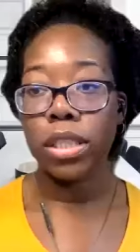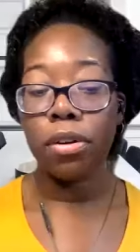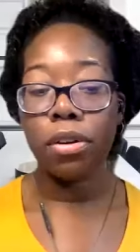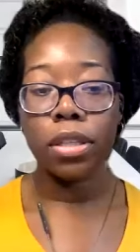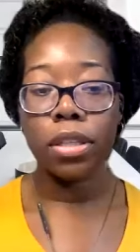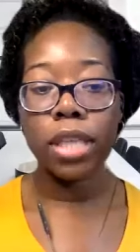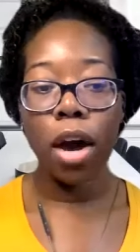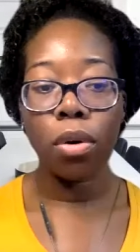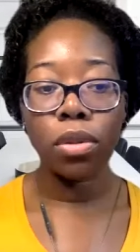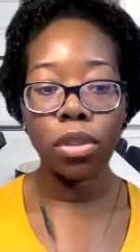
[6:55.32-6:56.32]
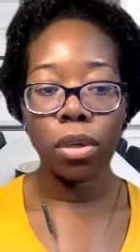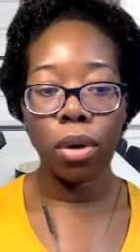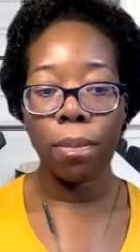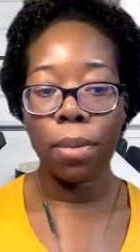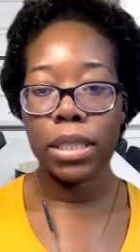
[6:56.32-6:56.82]
down in the South, so
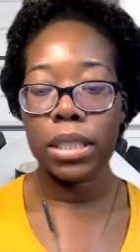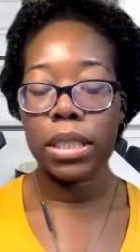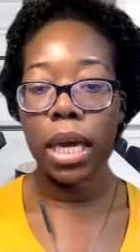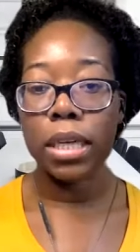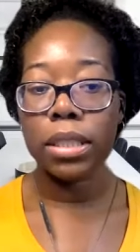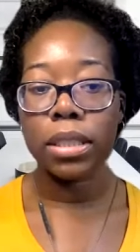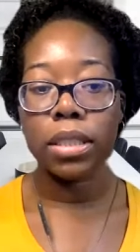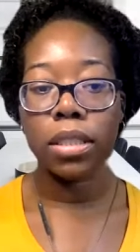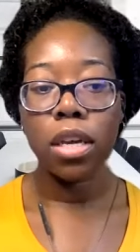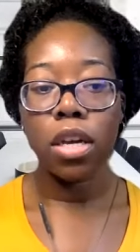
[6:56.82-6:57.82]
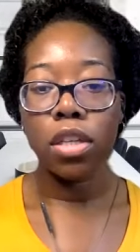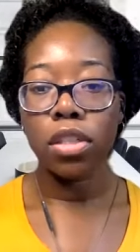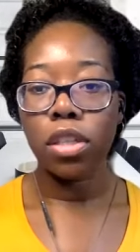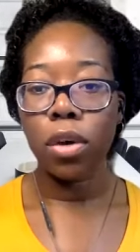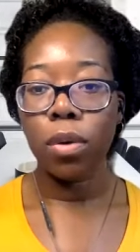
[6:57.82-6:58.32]
I'm based in Texas.
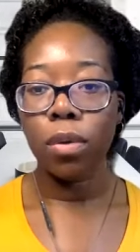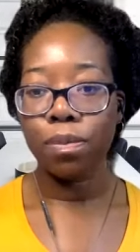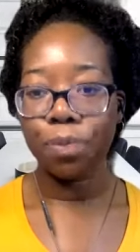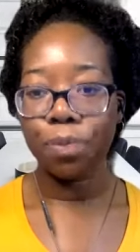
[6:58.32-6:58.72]
So